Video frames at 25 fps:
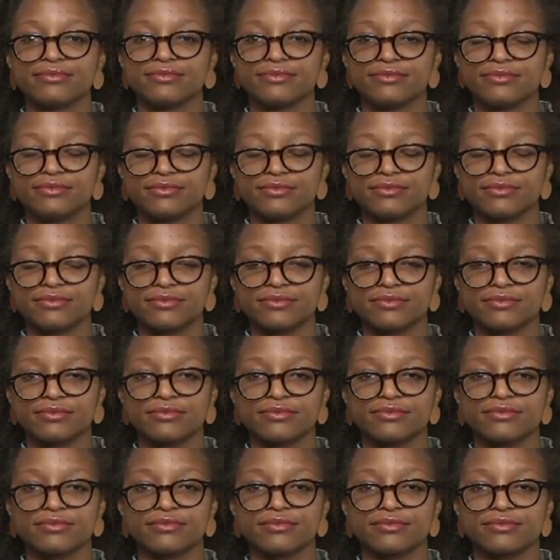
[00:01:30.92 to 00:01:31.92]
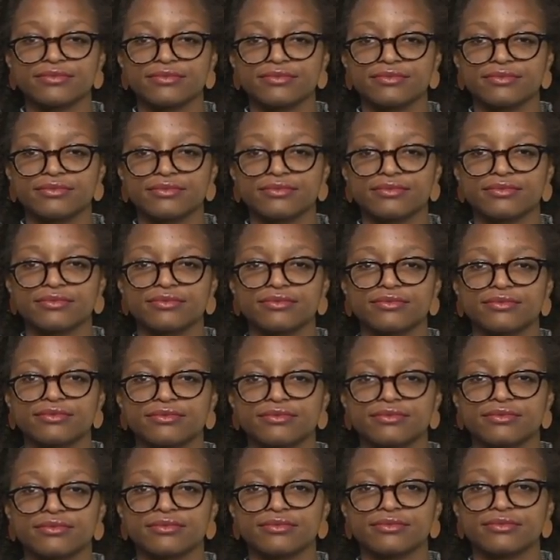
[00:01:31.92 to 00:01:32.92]

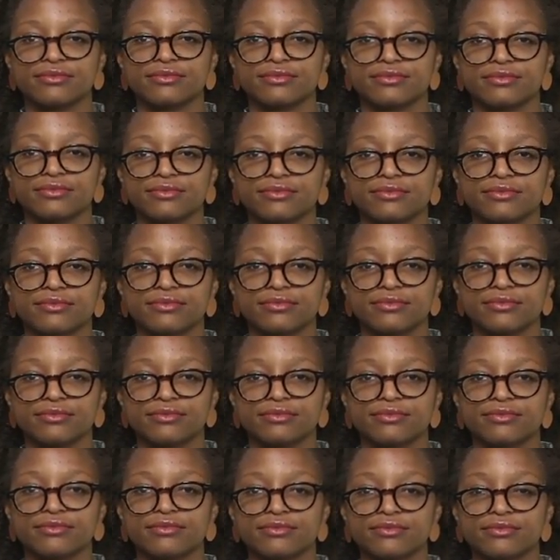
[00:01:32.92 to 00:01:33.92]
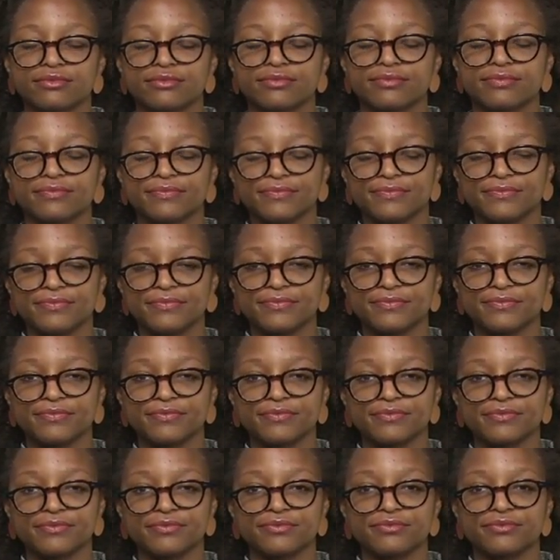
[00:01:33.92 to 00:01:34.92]

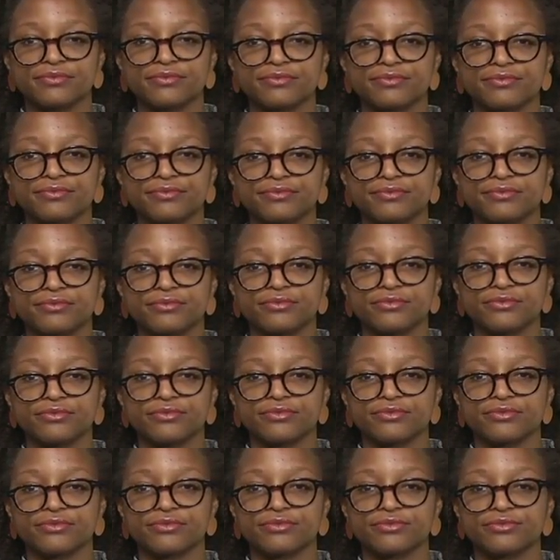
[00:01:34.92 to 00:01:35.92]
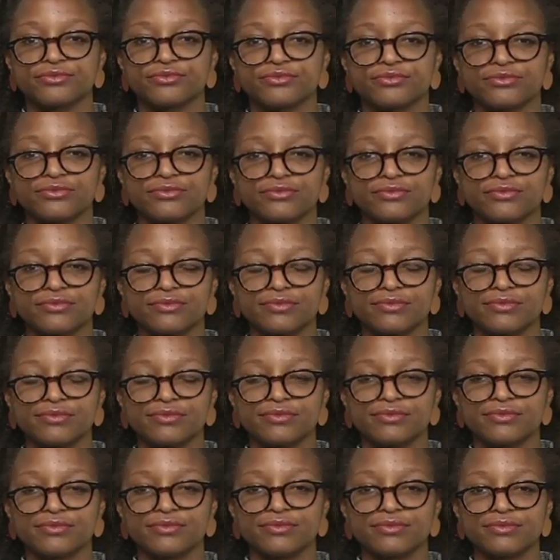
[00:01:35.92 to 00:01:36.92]

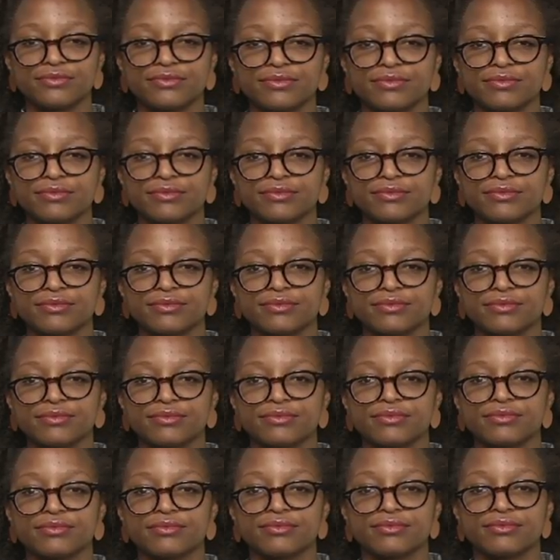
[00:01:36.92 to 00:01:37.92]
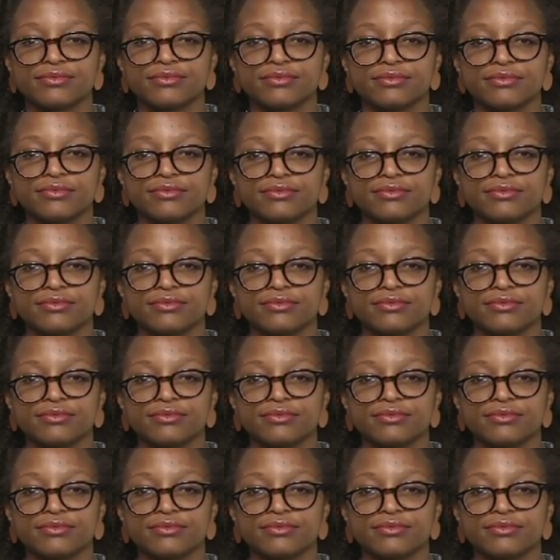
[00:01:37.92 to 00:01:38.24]
(not speaking)